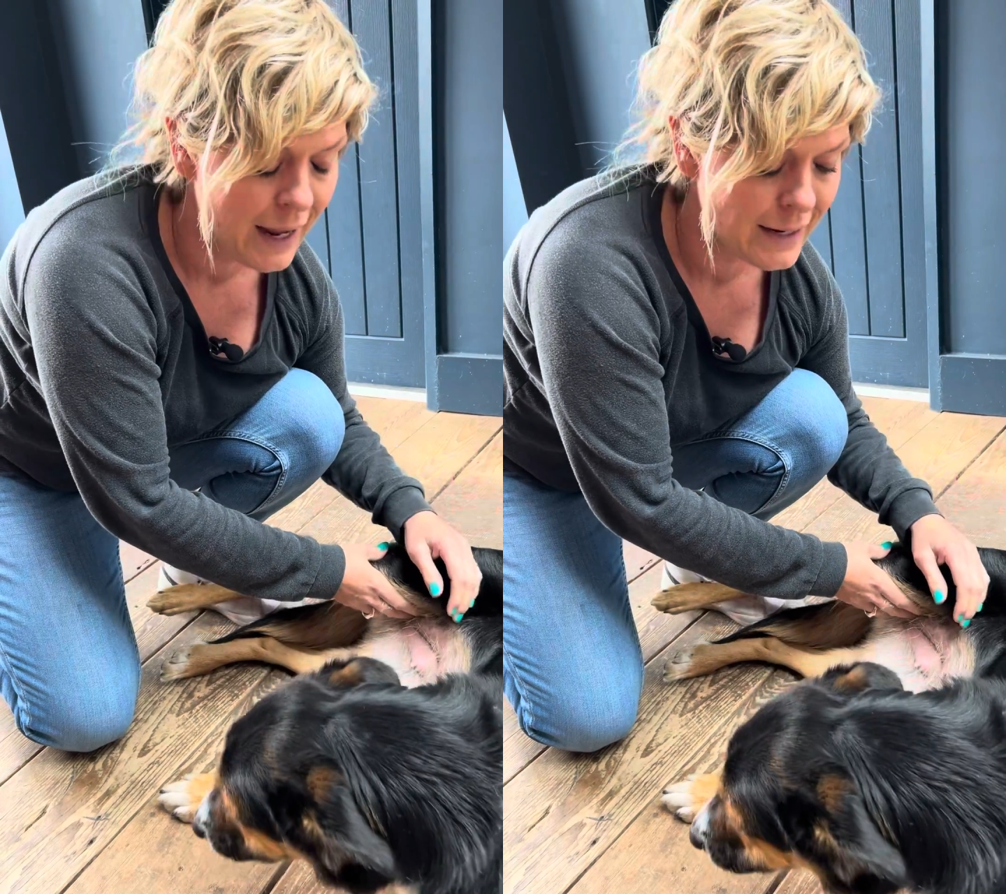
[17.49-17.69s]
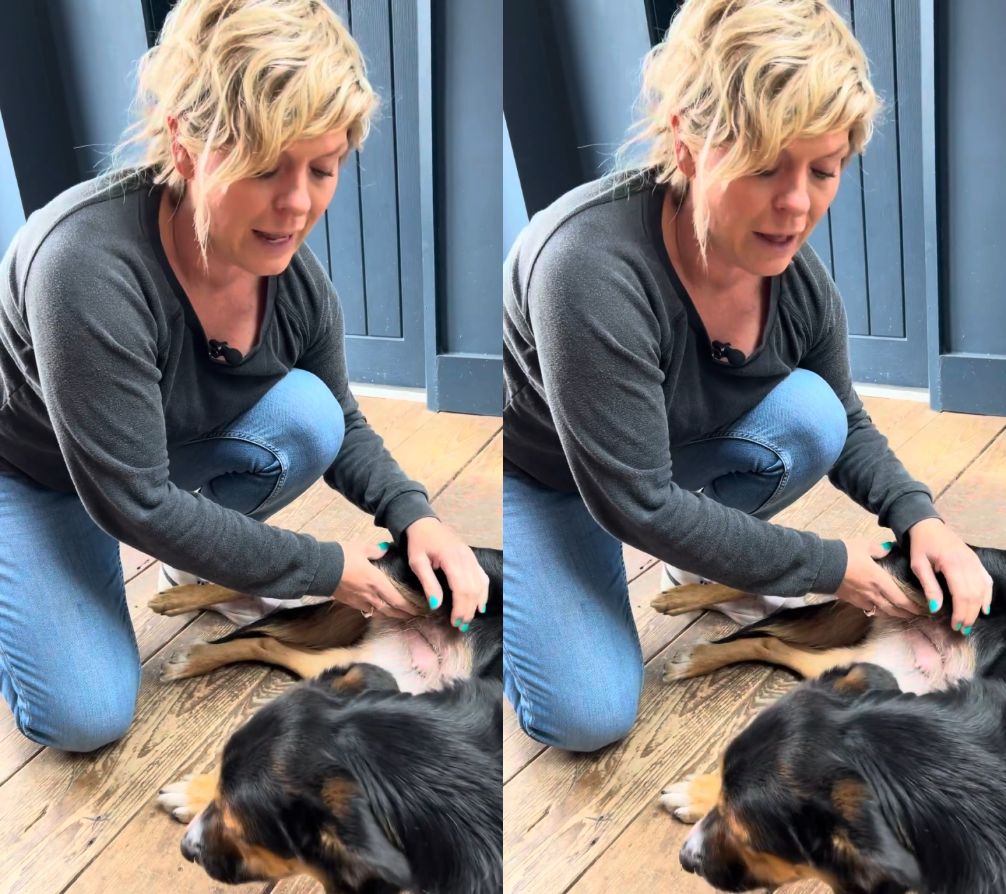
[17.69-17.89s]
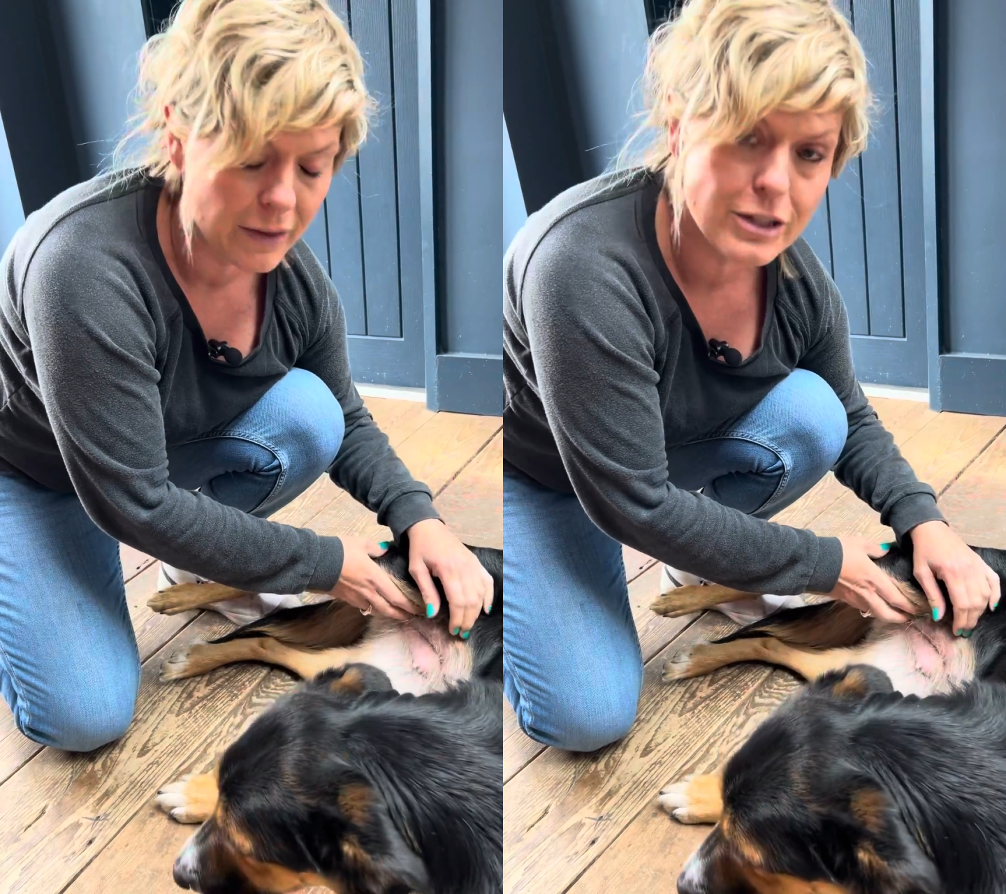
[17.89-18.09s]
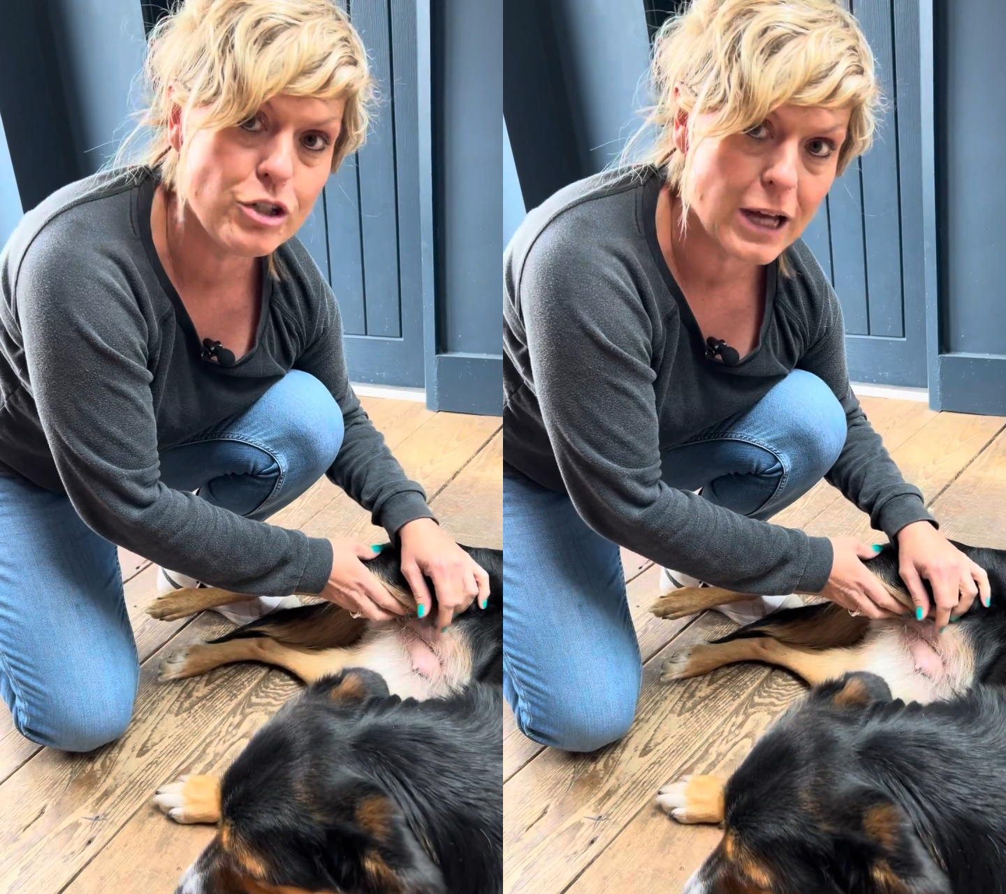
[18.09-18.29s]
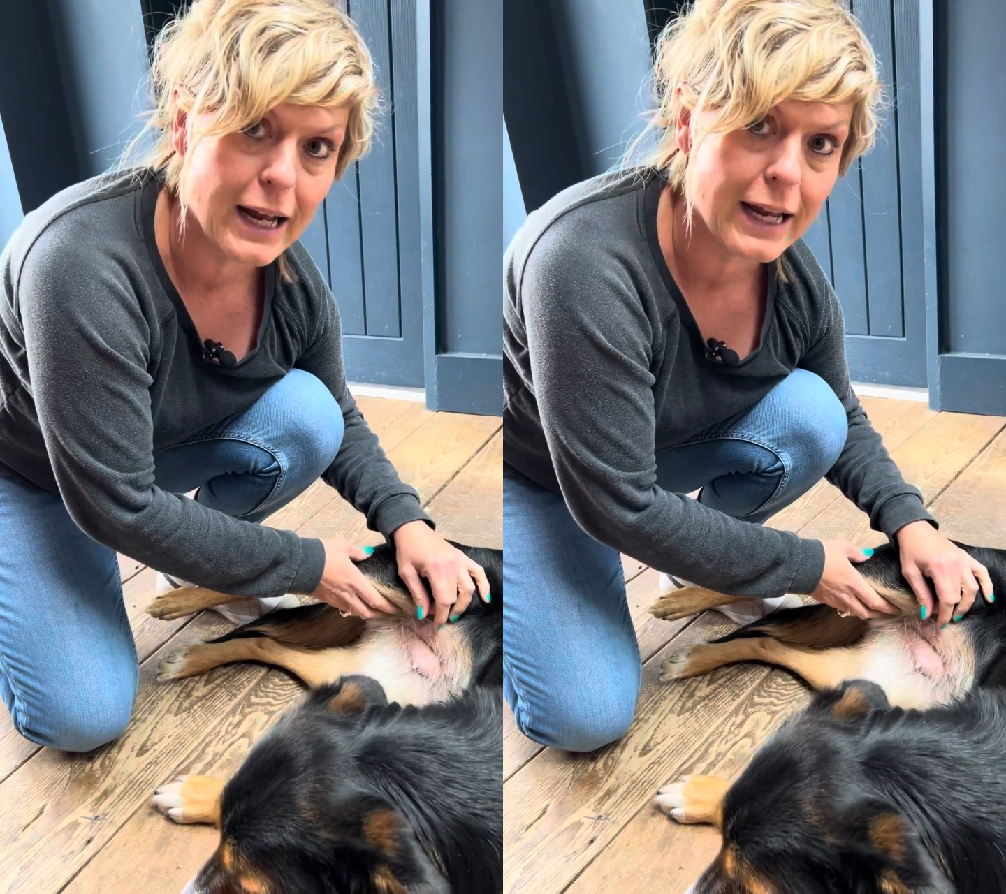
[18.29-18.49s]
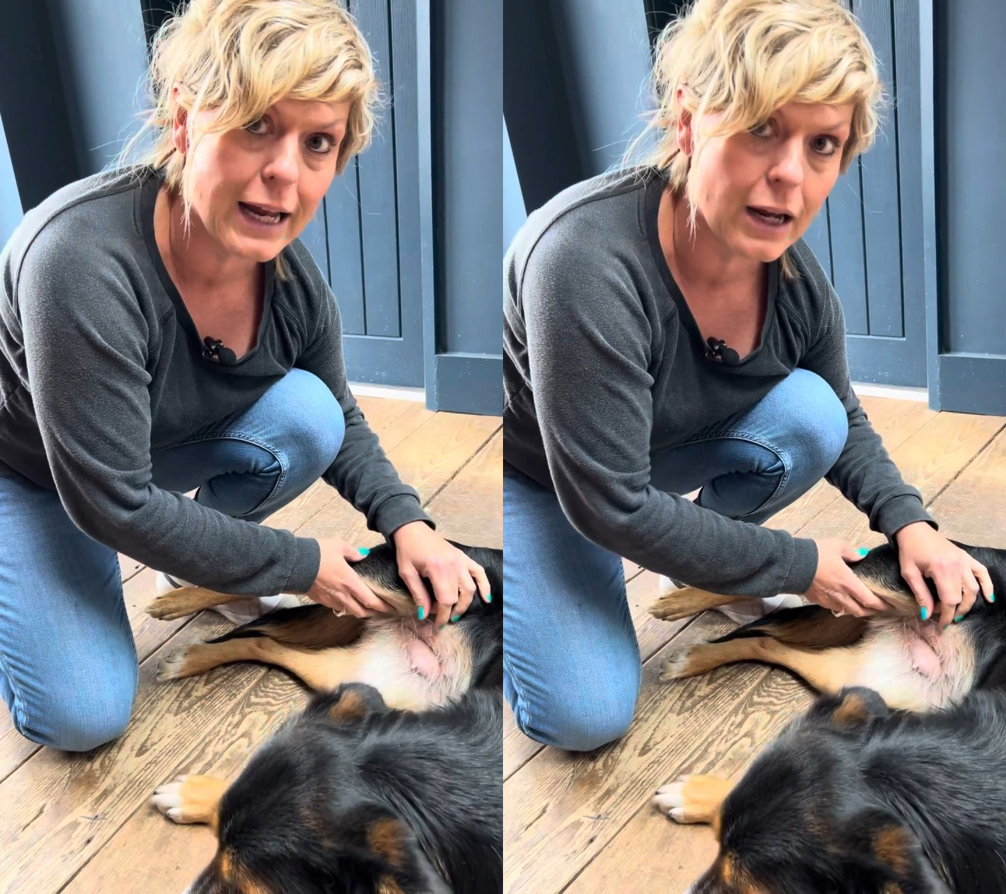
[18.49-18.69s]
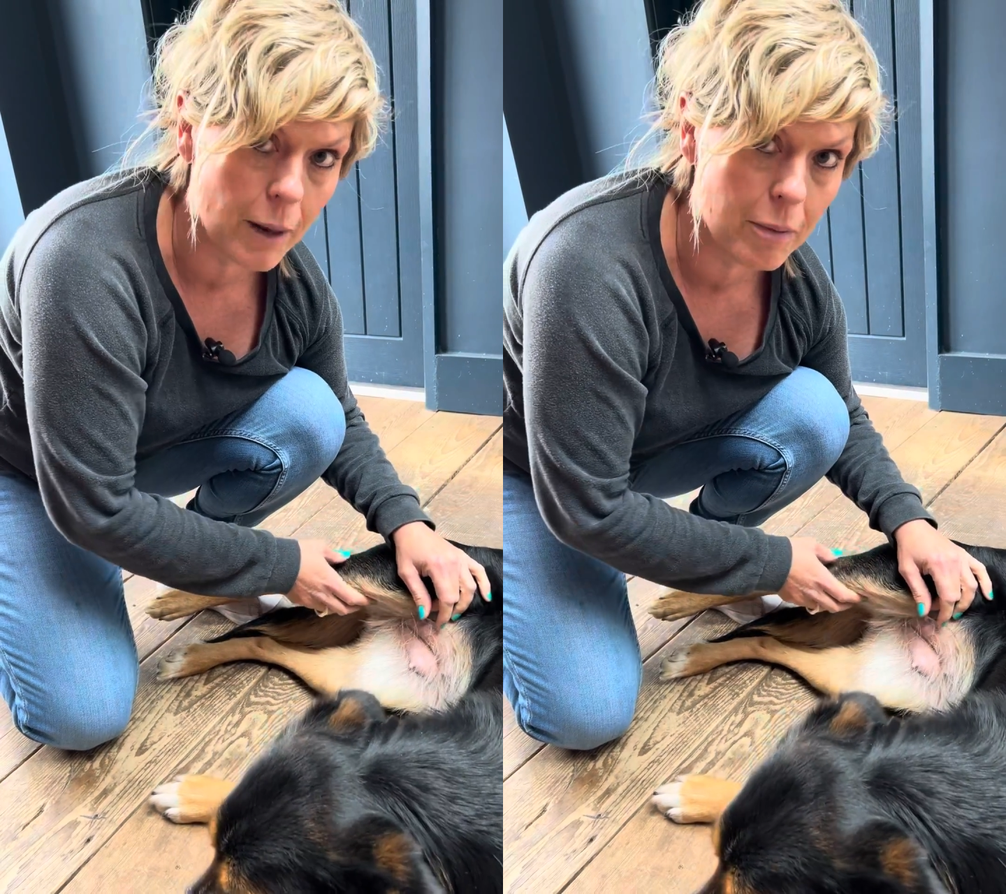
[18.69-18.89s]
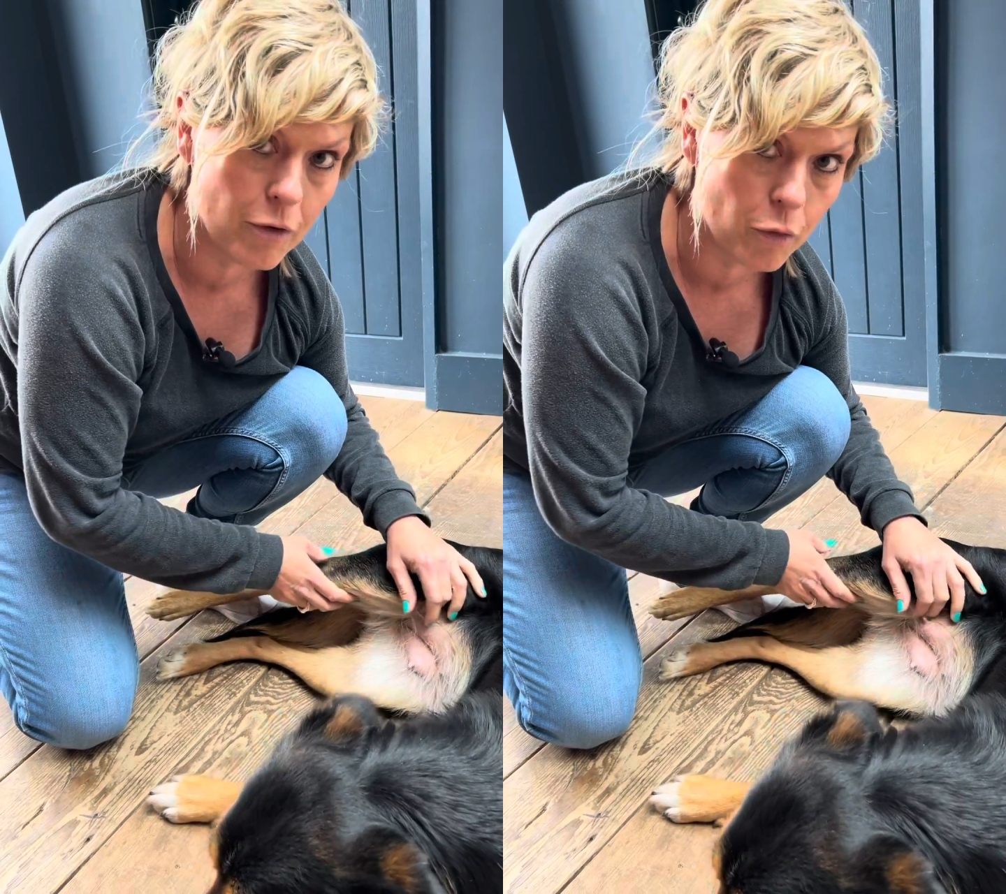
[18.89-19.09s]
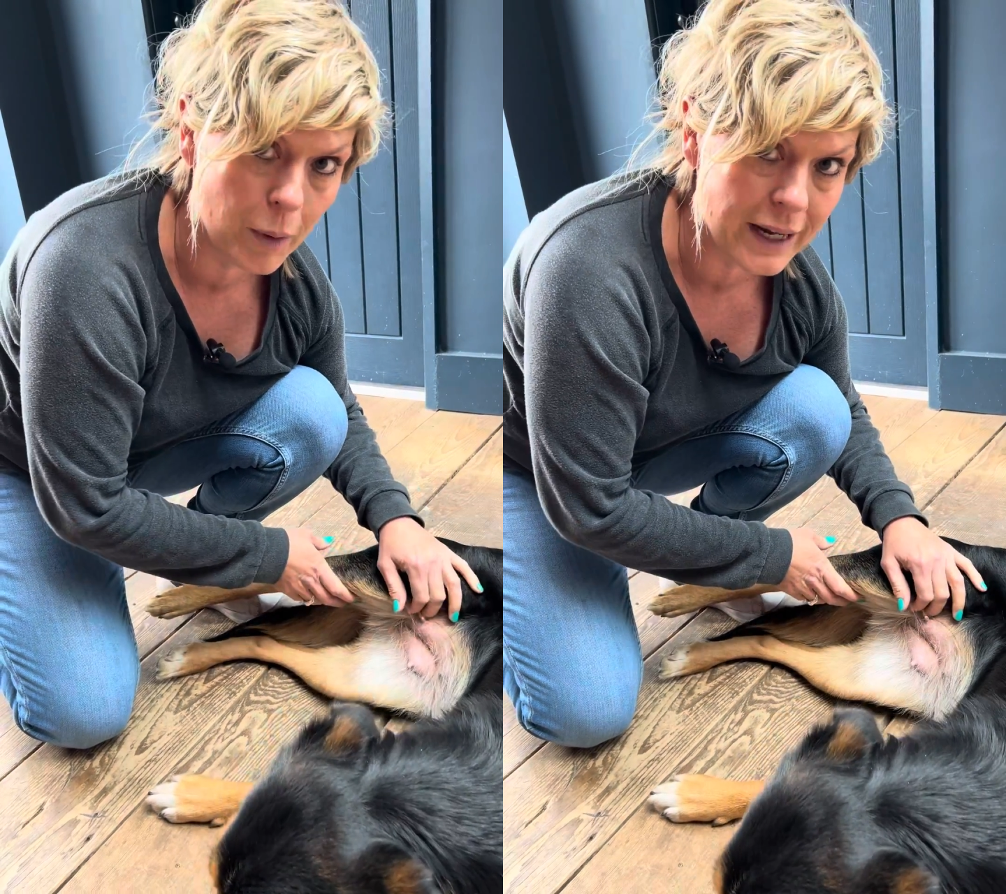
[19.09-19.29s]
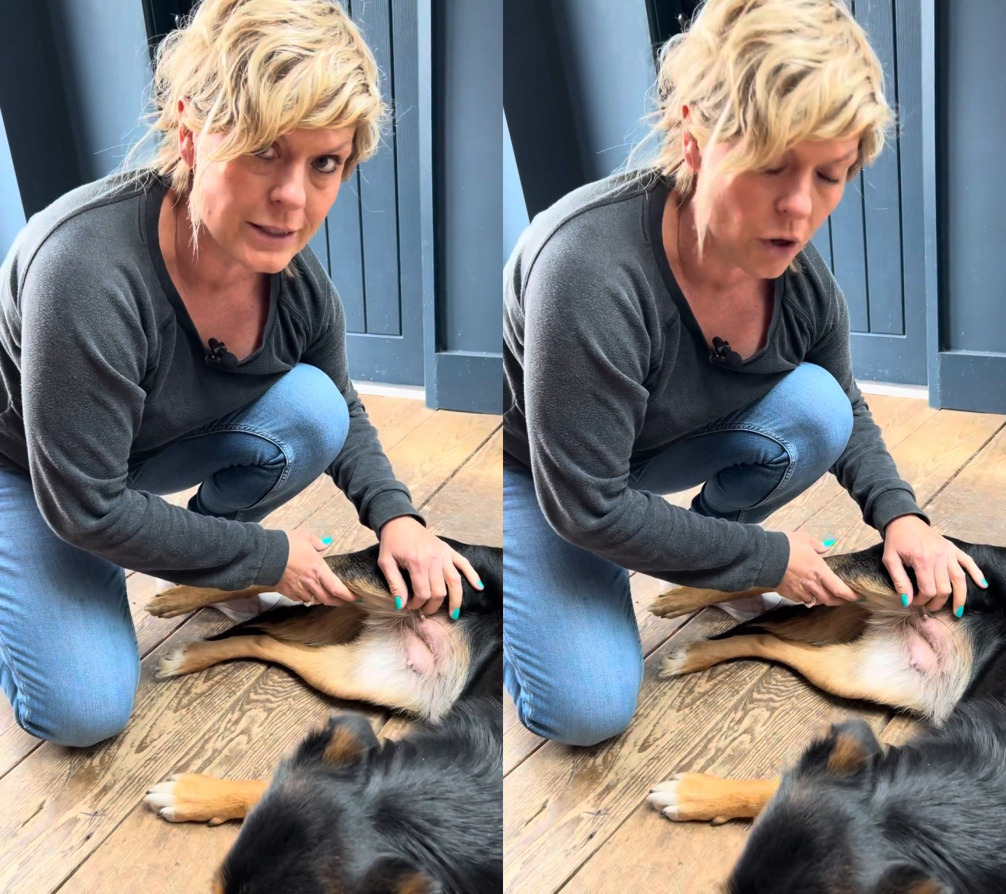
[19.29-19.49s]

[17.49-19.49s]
Now this is Jelly a couple of weeks